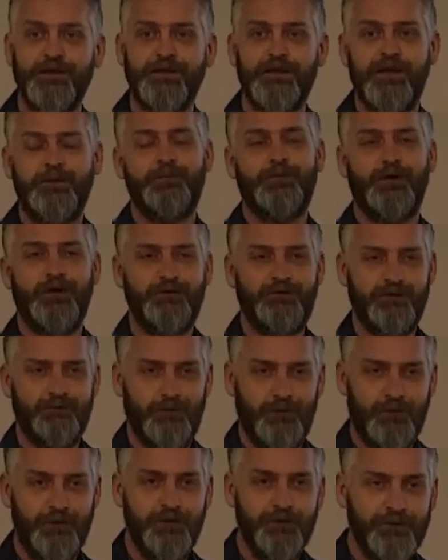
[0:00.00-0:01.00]
in
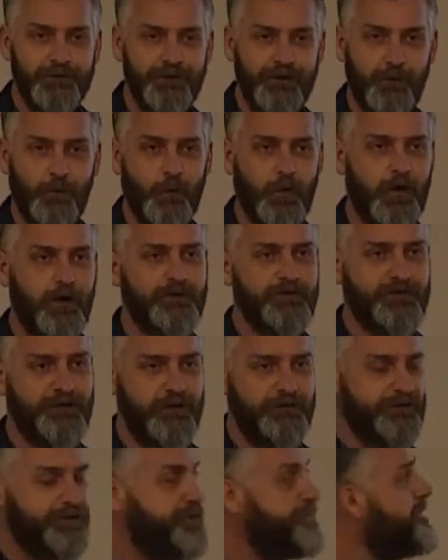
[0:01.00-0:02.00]
principle, it works,
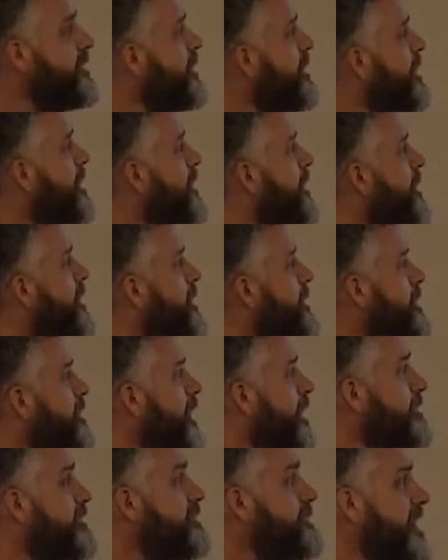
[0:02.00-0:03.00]
doesn't it?
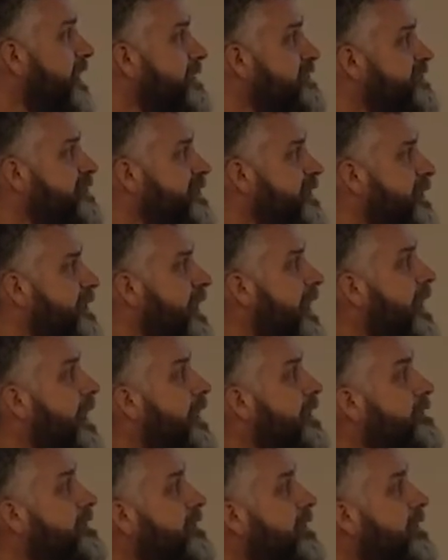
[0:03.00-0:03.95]
Love is patient and kind.